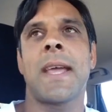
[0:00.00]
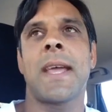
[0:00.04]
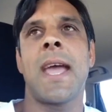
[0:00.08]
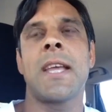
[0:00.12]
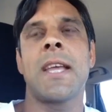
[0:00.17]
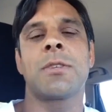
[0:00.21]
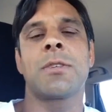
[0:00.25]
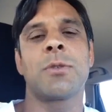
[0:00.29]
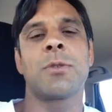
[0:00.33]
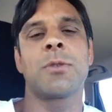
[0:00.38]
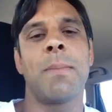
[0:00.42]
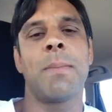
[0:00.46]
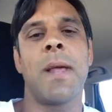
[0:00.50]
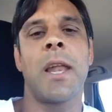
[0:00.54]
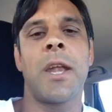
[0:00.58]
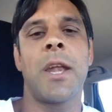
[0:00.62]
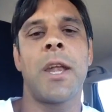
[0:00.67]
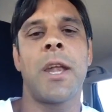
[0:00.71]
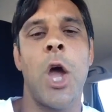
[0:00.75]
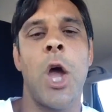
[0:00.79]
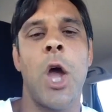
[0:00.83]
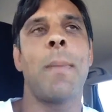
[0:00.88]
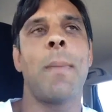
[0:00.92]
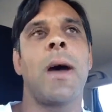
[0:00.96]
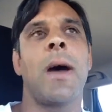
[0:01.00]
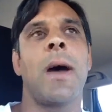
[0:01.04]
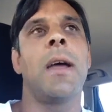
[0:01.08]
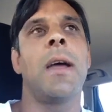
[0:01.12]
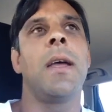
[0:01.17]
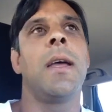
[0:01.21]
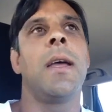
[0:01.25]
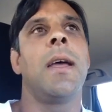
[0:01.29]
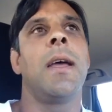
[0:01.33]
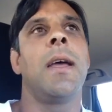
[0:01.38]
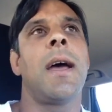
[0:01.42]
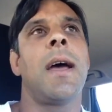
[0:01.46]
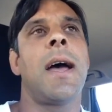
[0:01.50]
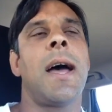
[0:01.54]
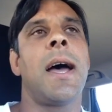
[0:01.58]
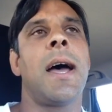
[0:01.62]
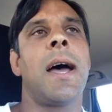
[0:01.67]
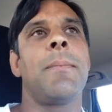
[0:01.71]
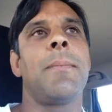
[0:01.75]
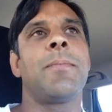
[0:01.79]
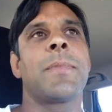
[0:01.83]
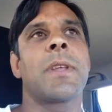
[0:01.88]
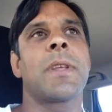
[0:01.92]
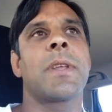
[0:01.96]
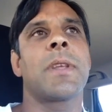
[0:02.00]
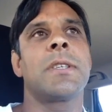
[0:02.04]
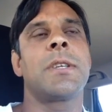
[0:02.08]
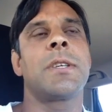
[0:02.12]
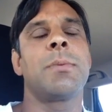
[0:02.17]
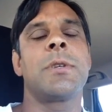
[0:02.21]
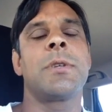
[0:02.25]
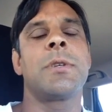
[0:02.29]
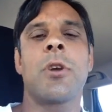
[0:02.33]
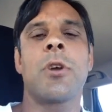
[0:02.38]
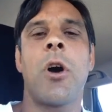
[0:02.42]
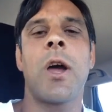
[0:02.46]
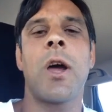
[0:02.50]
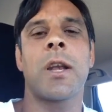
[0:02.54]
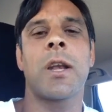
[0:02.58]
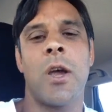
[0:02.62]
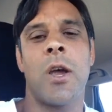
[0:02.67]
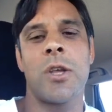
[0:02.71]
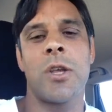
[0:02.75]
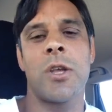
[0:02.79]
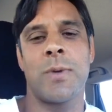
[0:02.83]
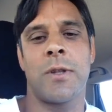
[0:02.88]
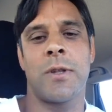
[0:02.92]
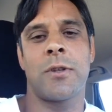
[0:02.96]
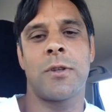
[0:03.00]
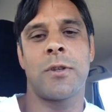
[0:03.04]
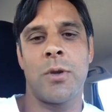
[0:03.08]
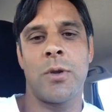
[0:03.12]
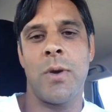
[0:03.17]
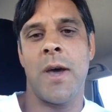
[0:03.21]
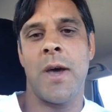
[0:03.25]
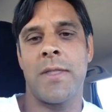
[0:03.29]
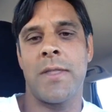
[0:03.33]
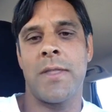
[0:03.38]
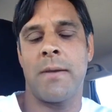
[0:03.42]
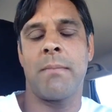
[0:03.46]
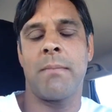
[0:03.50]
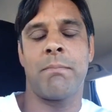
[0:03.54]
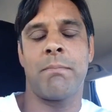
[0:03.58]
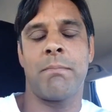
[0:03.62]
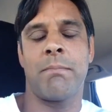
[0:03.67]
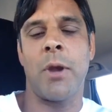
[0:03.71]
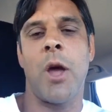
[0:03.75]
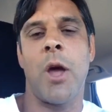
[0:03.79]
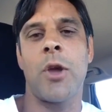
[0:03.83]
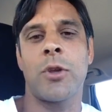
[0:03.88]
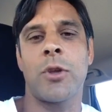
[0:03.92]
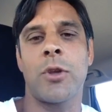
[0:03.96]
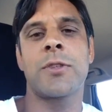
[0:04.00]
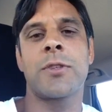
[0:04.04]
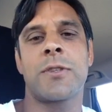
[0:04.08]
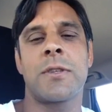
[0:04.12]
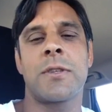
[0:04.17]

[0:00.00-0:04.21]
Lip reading: that cancer. It was a melanoma. She was diagnosed with two other blokes.